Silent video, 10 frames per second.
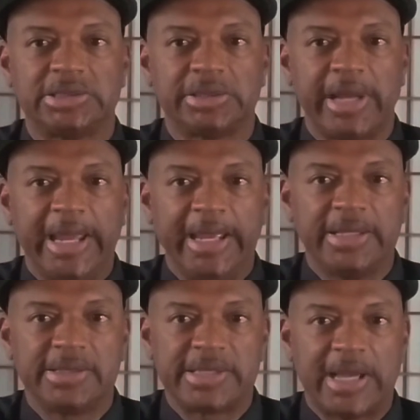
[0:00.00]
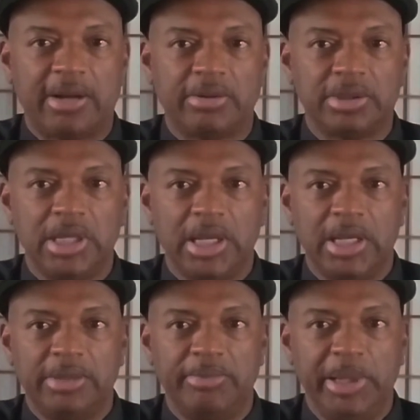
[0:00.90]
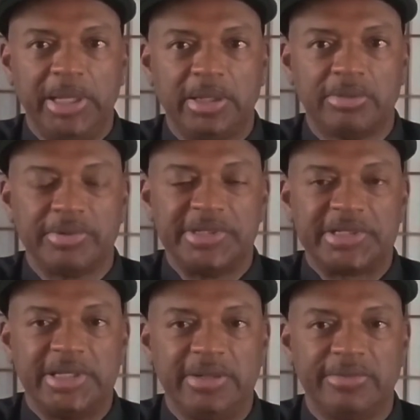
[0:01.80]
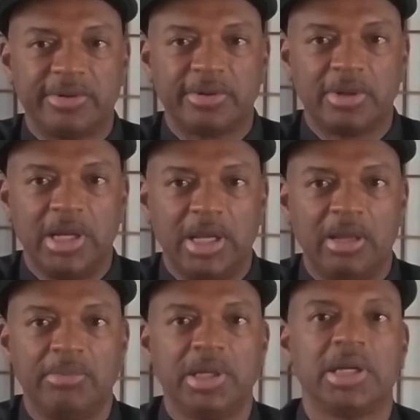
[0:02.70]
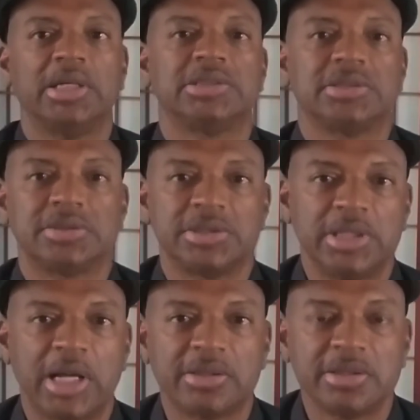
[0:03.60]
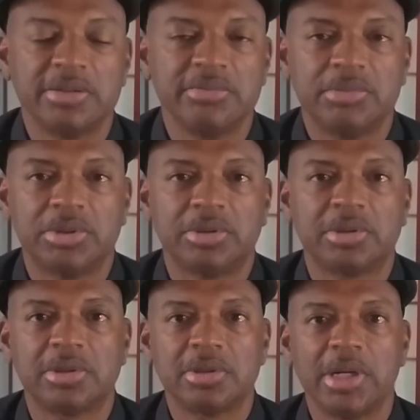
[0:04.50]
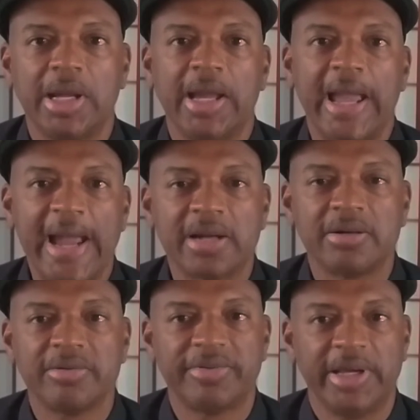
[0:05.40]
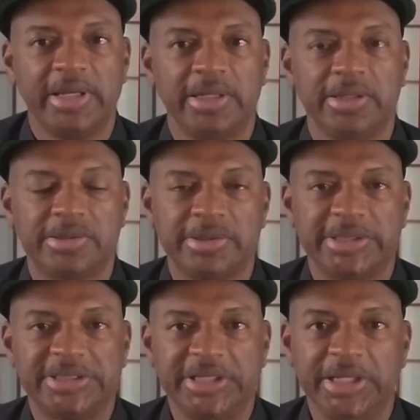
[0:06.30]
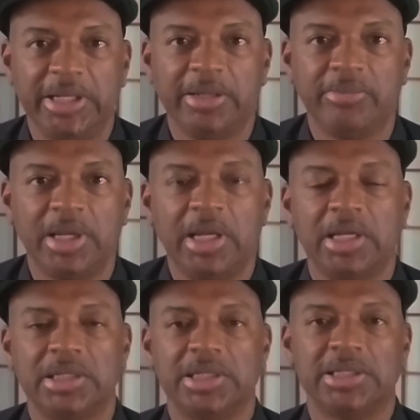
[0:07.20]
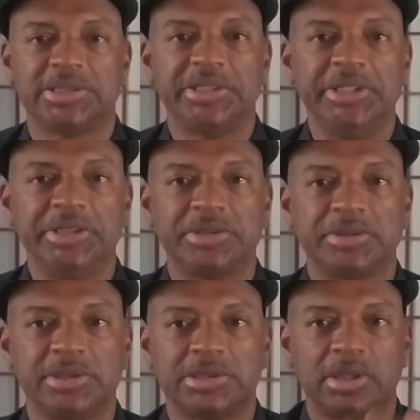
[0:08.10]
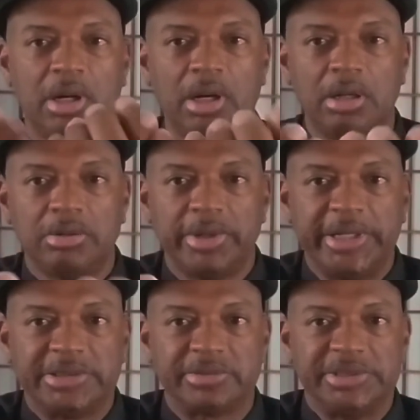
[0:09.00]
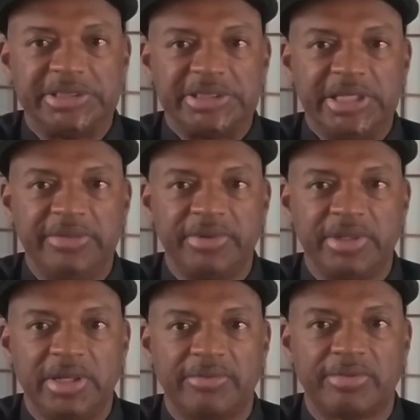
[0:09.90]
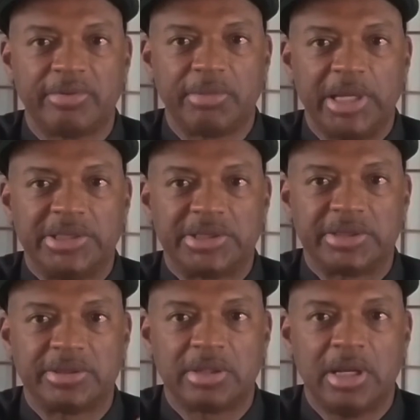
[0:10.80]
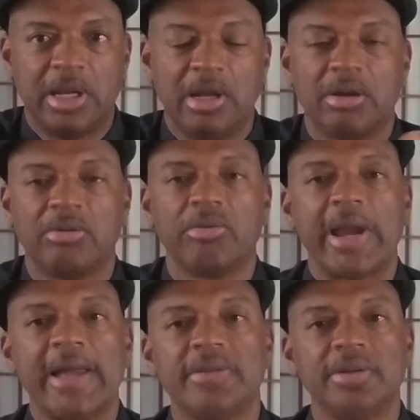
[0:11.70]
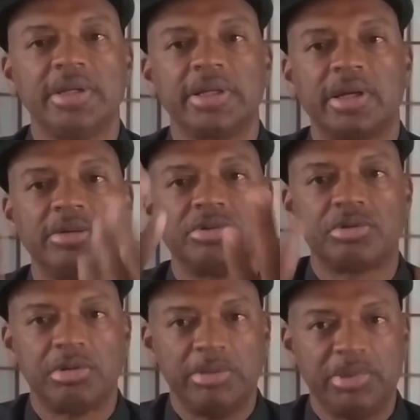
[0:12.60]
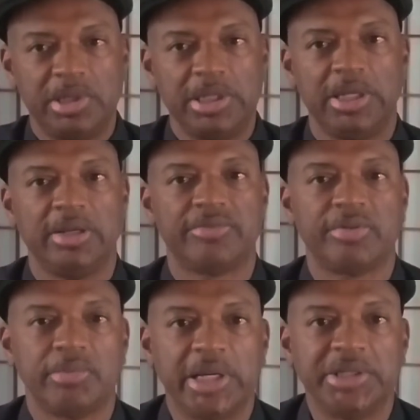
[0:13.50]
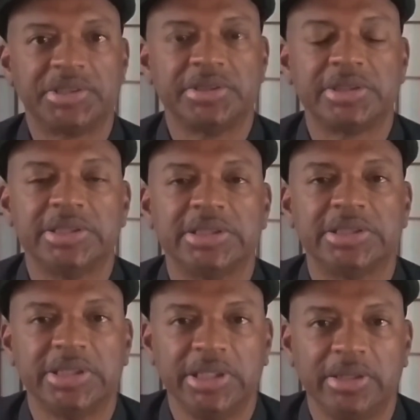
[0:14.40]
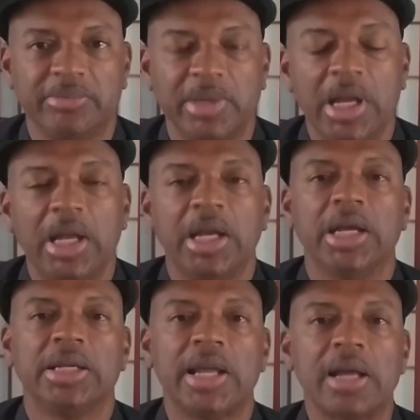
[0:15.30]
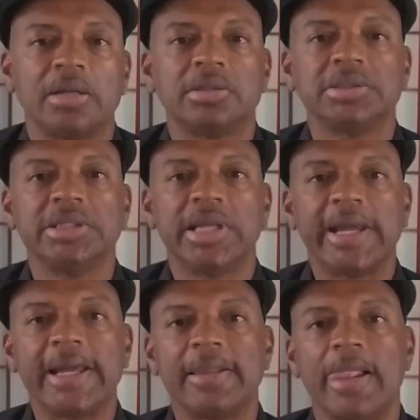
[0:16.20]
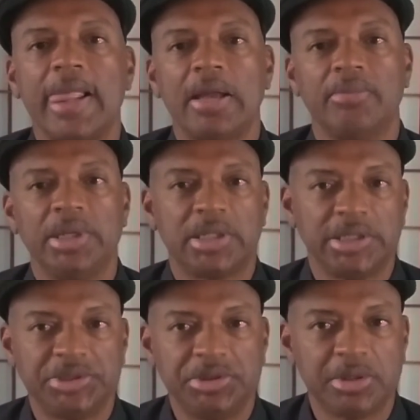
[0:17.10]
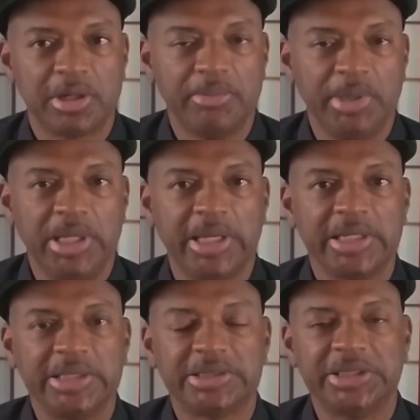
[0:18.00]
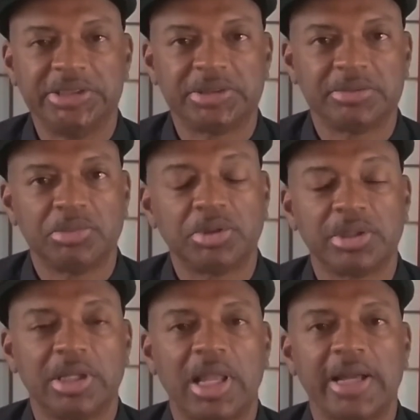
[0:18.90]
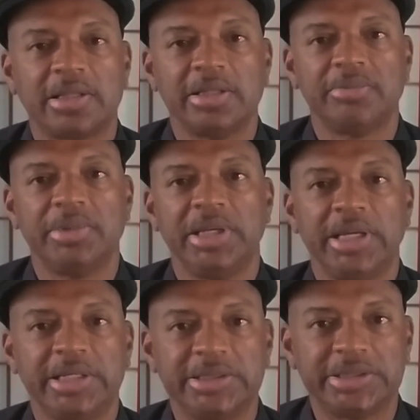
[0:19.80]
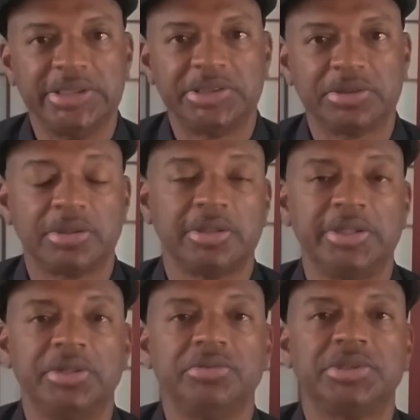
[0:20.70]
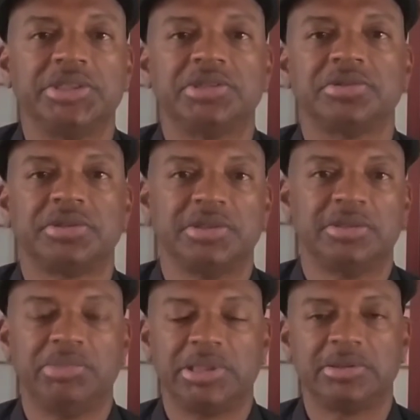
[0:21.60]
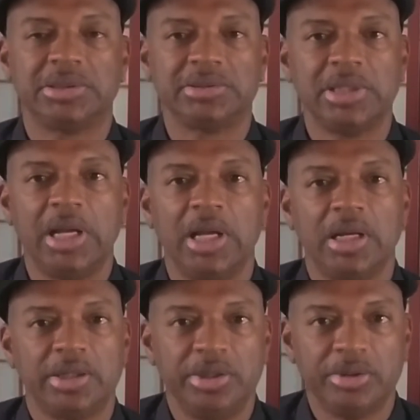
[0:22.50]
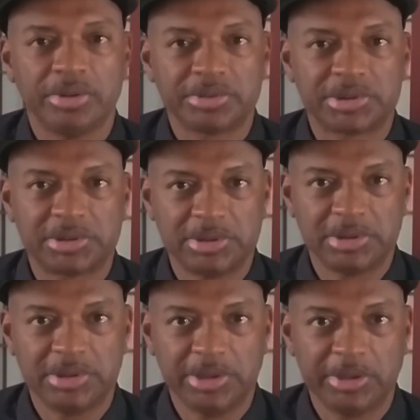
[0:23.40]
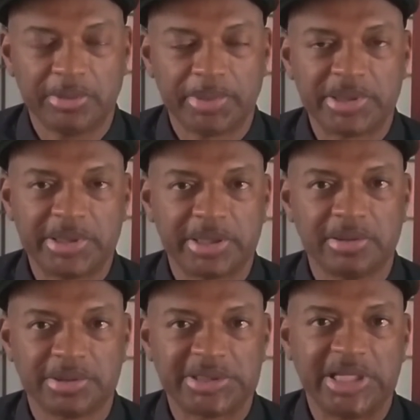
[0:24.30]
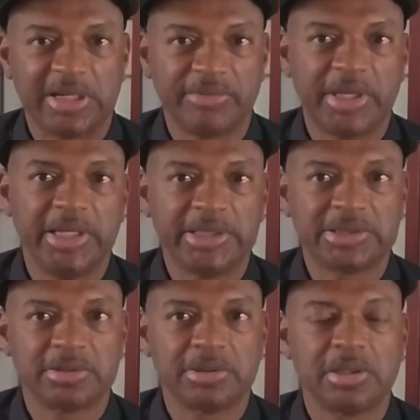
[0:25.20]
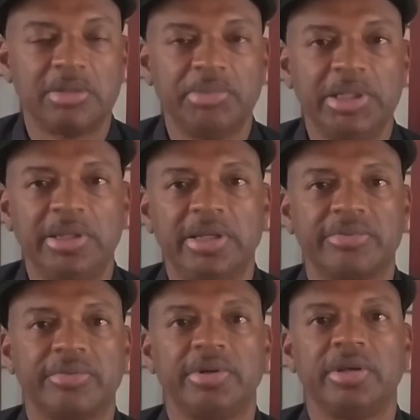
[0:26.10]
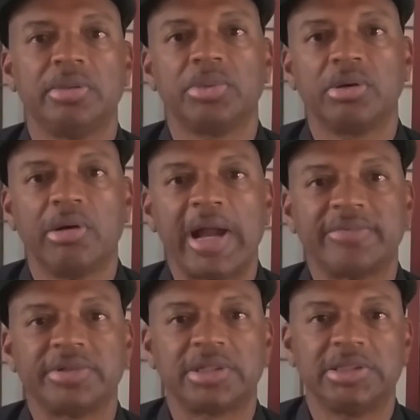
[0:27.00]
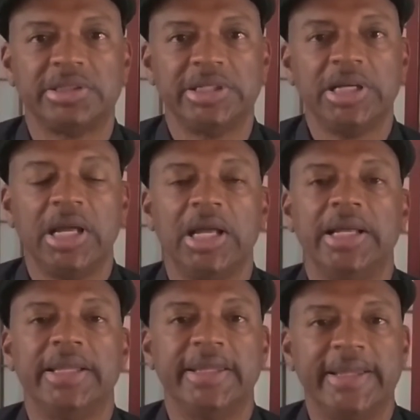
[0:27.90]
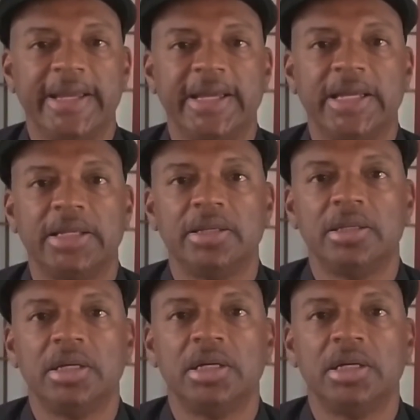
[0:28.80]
their hands out, being the receiver, because there's nothing more aggravating to a team than a teacher that's always receiving information rather than contributing information to the team. And not only that, because you are a beginning teacher, more than likely a beginning teacher or a new teacher to the building, your particular set of kids are going to be different demographically than